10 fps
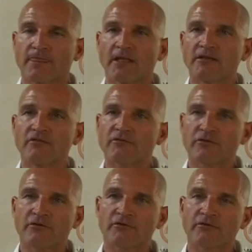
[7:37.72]
That
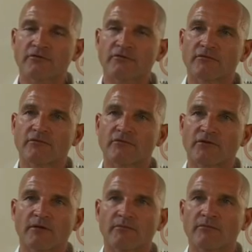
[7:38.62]
differs.
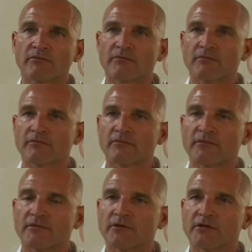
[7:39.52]
Some
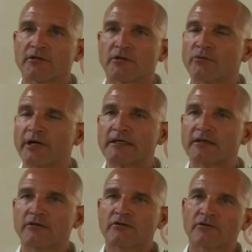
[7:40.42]

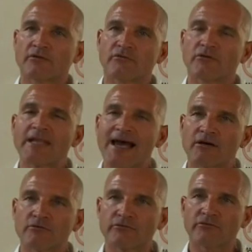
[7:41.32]
awakened,
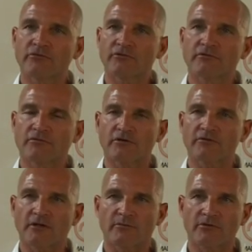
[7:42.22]
renounced, for
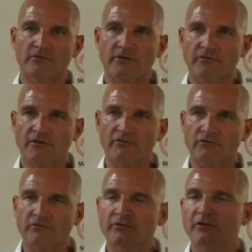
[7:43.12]
example. They went
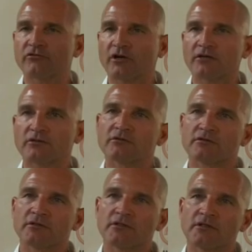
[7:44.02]
to the jungle,
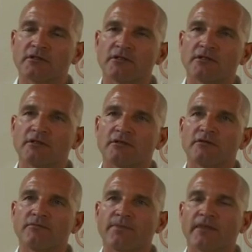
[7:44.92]

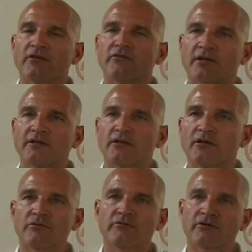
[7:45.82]
they stayed
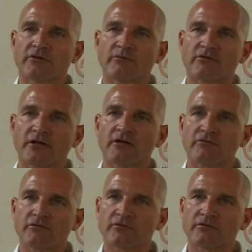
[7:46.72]
alone with themselves.